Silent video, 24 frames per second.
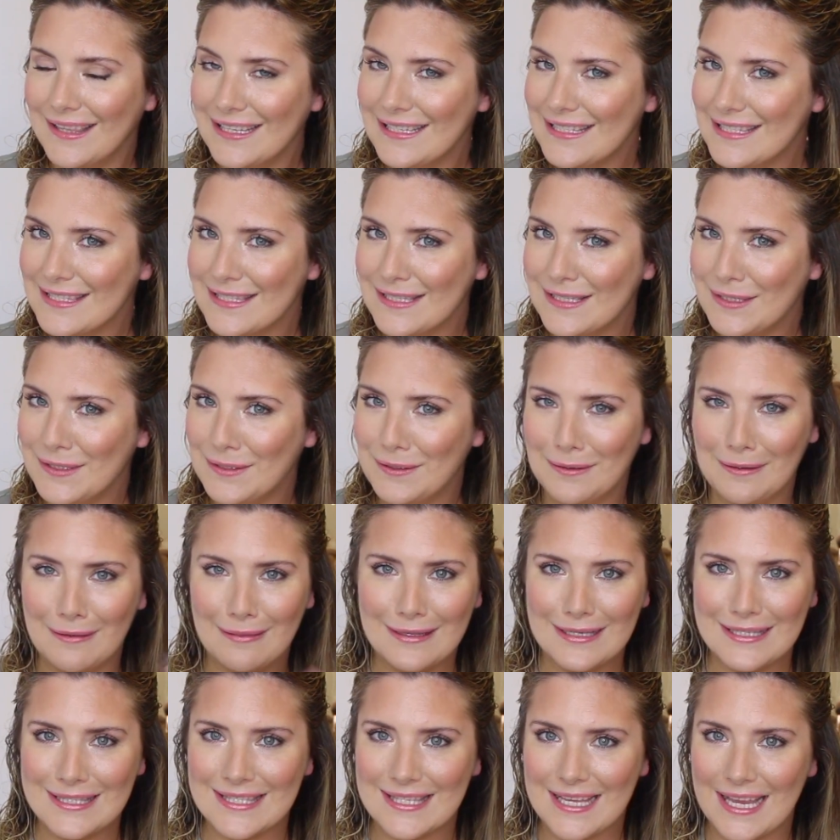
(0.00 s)
Let's do
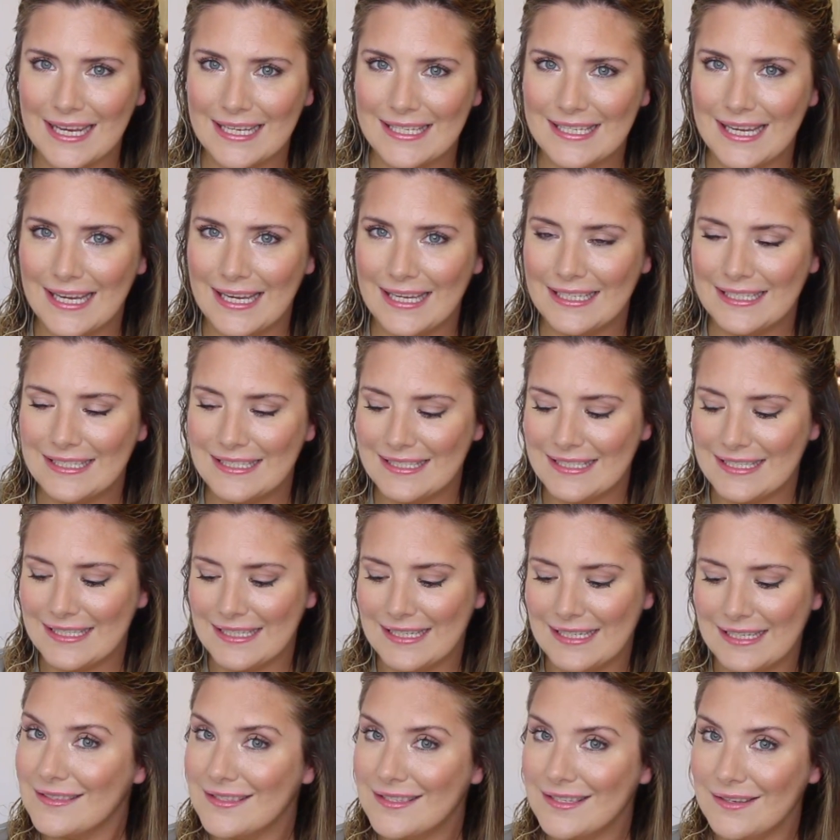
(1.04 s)
this side
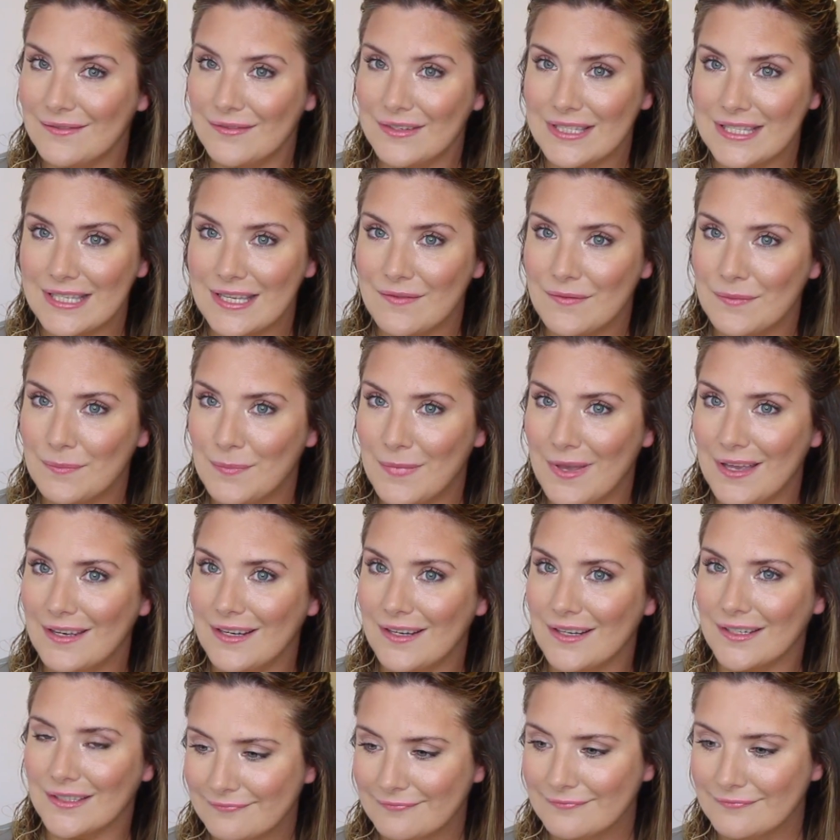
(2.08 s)
and see if it's even
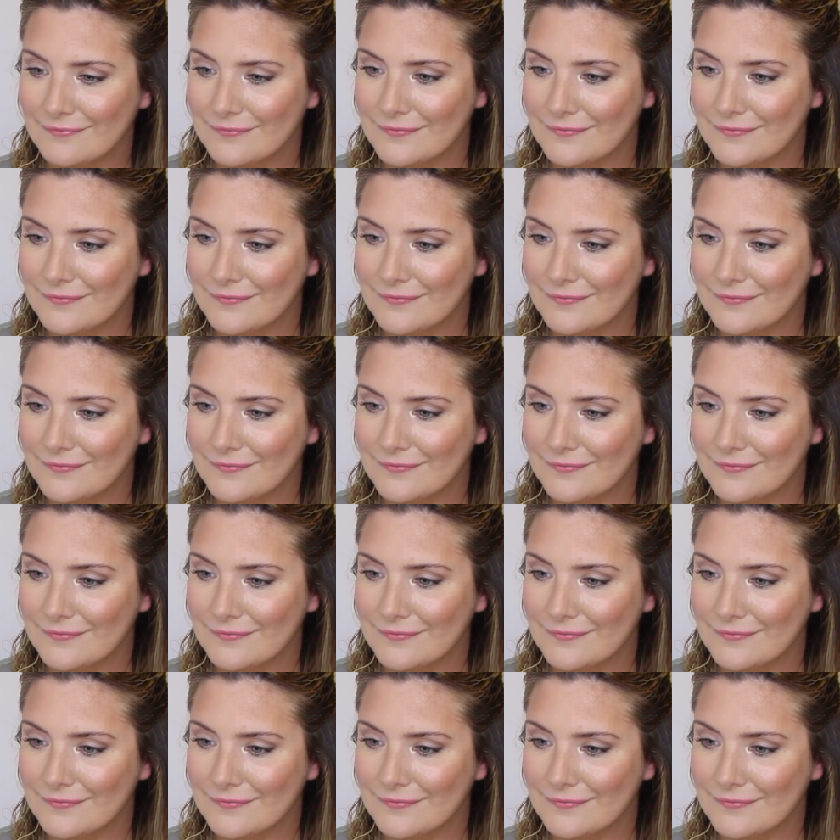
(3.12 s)
better.